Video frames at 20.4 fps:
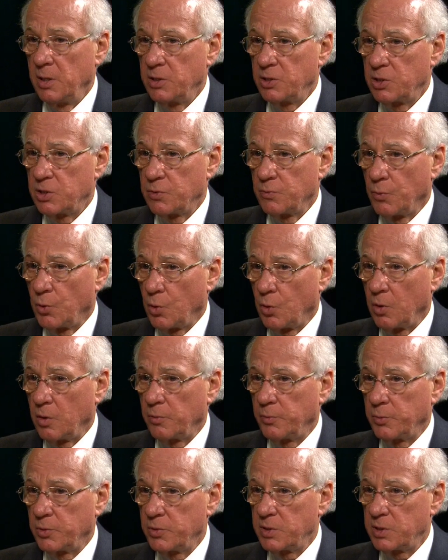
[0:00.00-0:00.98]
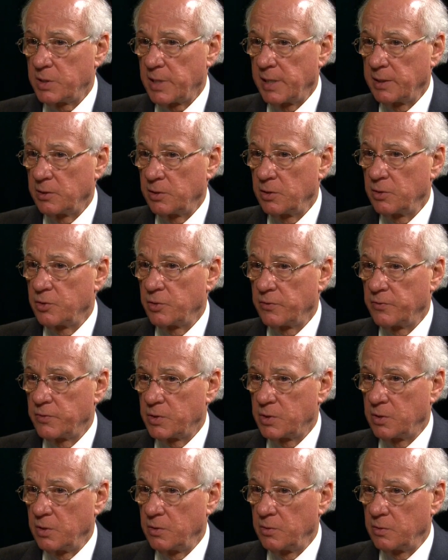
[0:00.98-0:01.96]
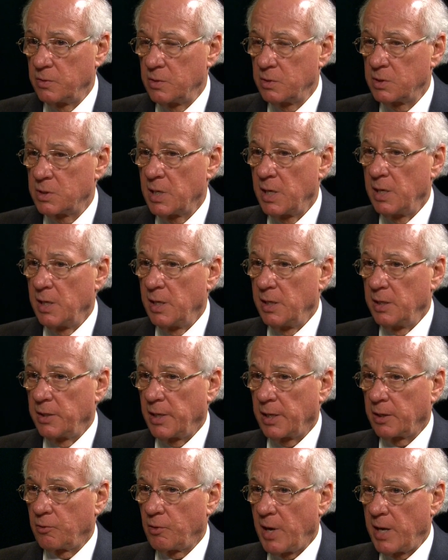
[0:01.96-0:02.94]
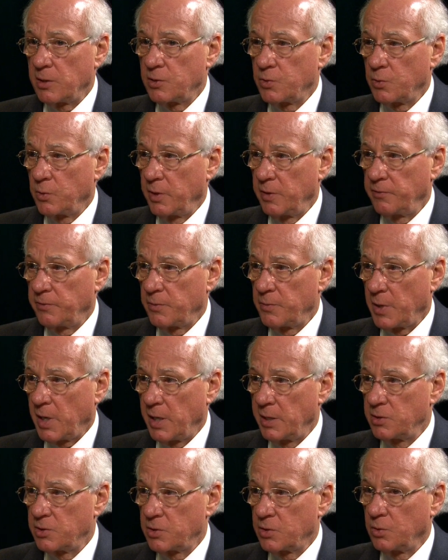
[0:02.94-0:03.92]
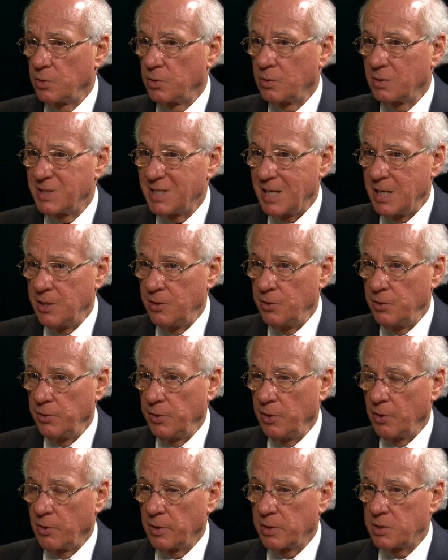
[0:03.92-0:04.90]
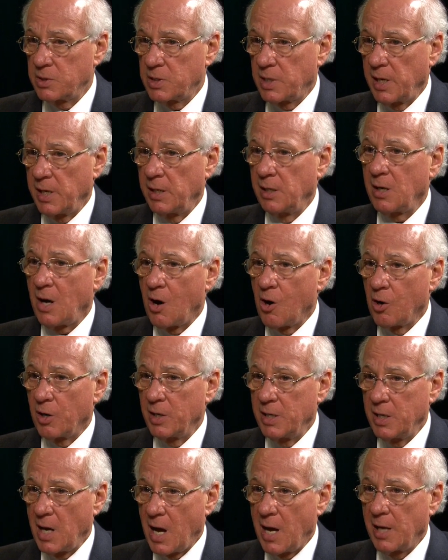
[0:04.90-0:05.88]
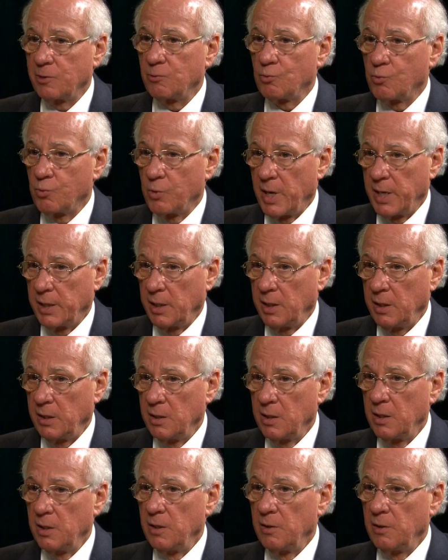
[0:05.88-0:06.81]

small percentage of students that graduate from high schools in New York State are not ready